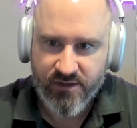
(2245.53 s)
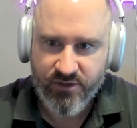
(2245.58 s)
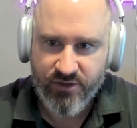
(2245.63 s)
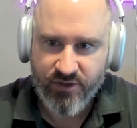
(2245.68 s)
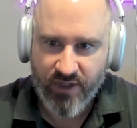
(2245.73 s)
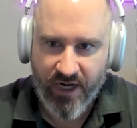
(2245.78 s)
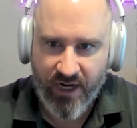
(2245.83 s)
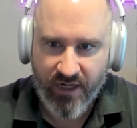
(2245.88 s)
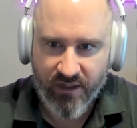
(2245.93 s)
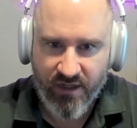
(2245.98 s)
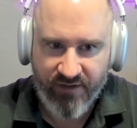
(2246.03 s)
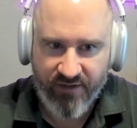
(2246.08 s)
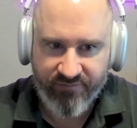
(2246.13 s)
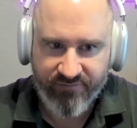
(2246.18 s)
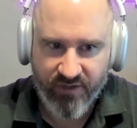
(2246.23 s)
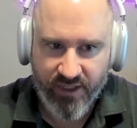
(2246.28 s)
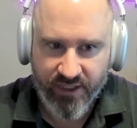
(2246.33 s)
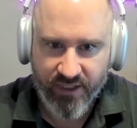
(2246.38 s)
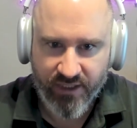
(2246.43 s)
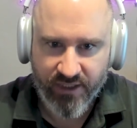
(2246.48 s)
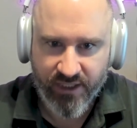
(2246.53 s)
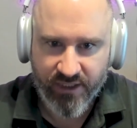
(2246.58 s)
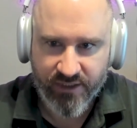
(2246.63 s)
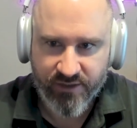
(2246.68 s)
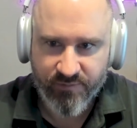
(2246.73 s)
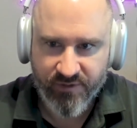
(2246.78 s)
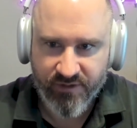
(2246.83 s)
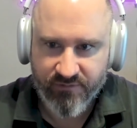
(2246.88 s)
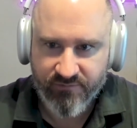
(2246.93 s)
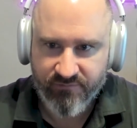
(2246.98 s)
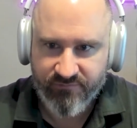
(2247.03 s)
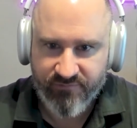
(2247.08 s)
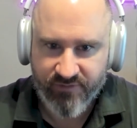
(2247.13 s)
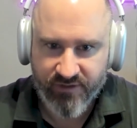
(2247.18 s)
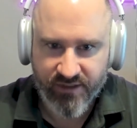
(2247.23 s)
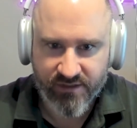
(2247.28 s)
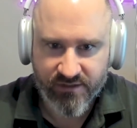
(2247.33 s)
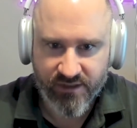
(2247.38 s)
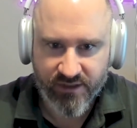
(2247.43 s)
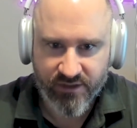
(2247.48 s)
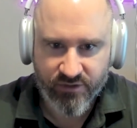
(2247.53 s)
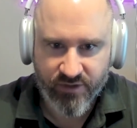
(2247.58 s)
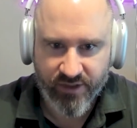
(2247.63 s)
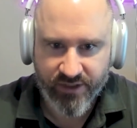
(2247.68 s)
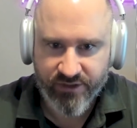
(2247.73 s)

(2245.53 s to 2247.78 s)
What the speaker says: to track offline engagement for things like